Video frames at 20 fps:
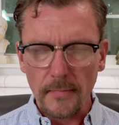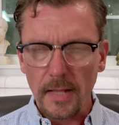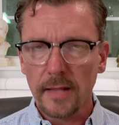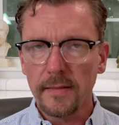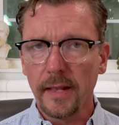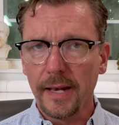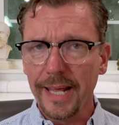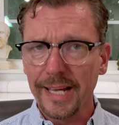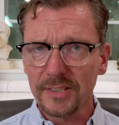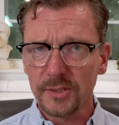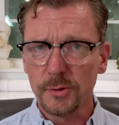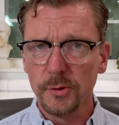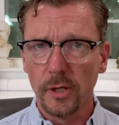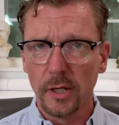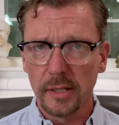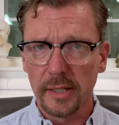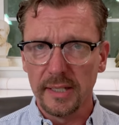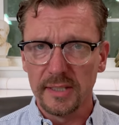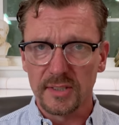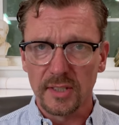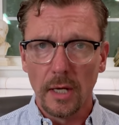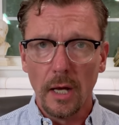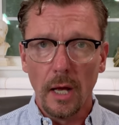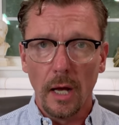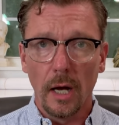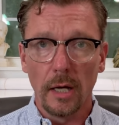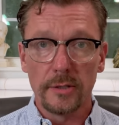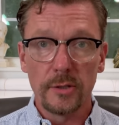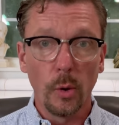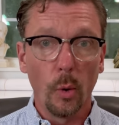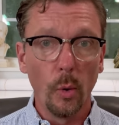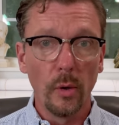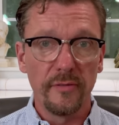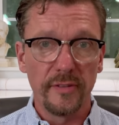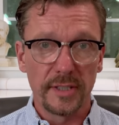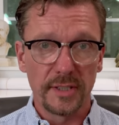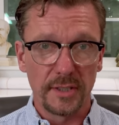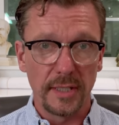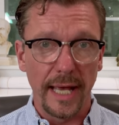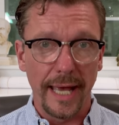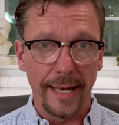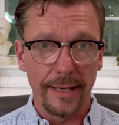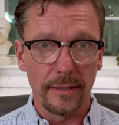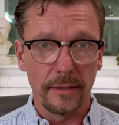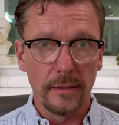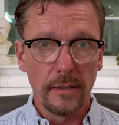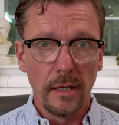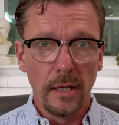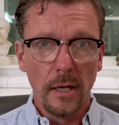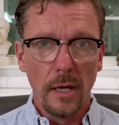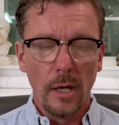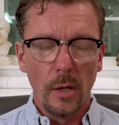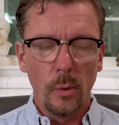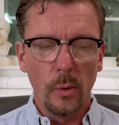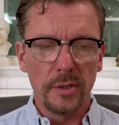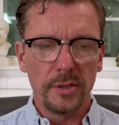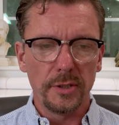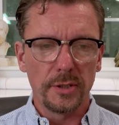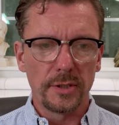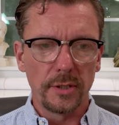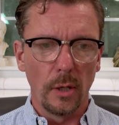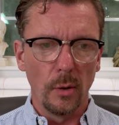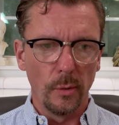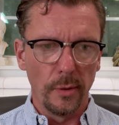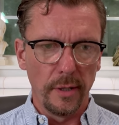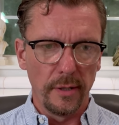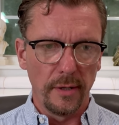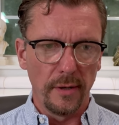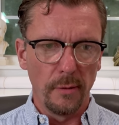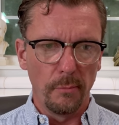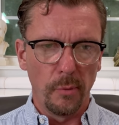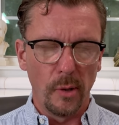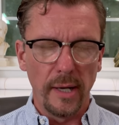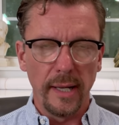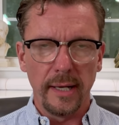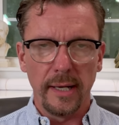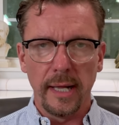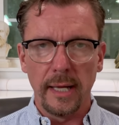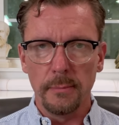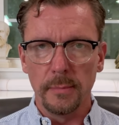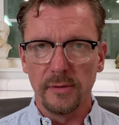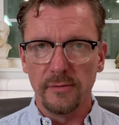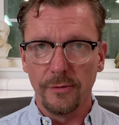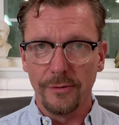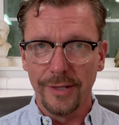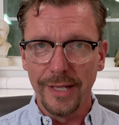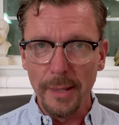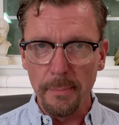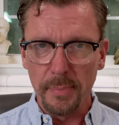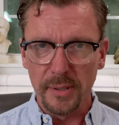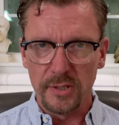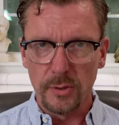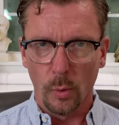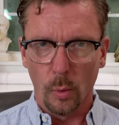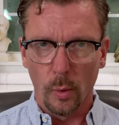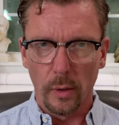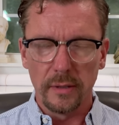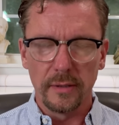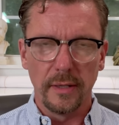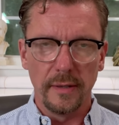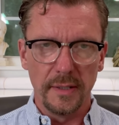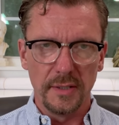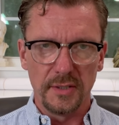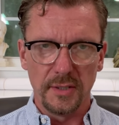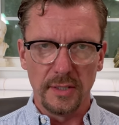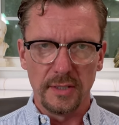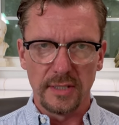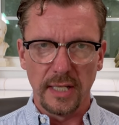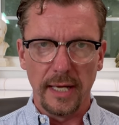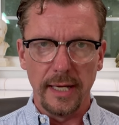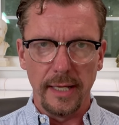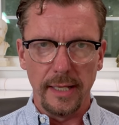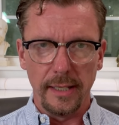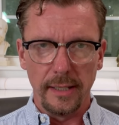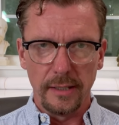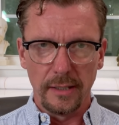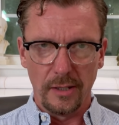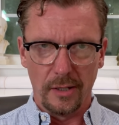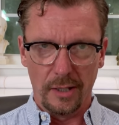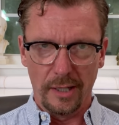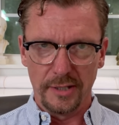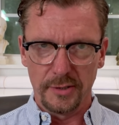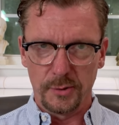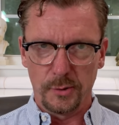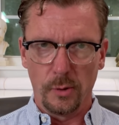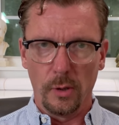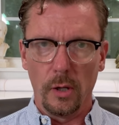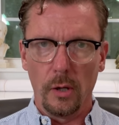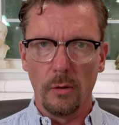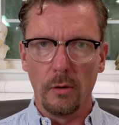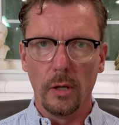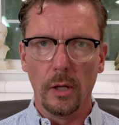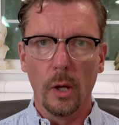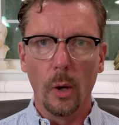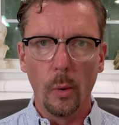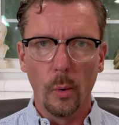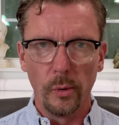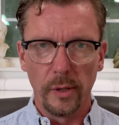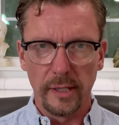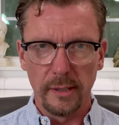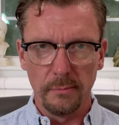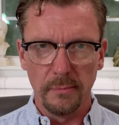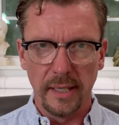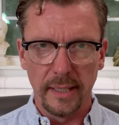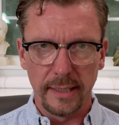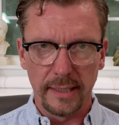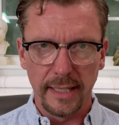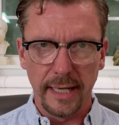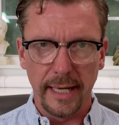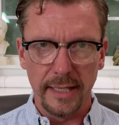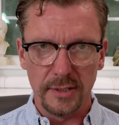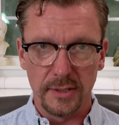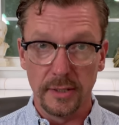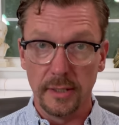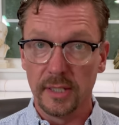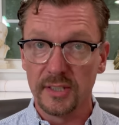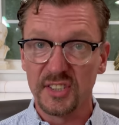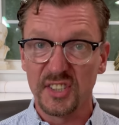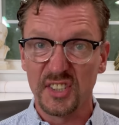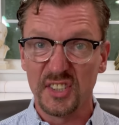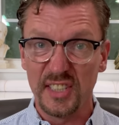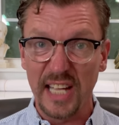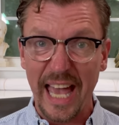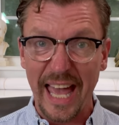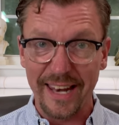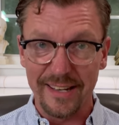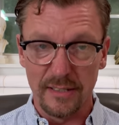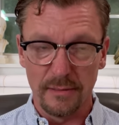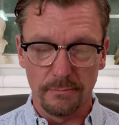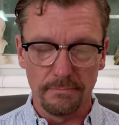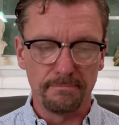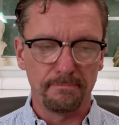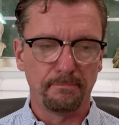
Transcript: The next drug is atorvastatin, which is sold under the brand name of Lipitor. Now, this is a cholesterol-lowering medication, a statin.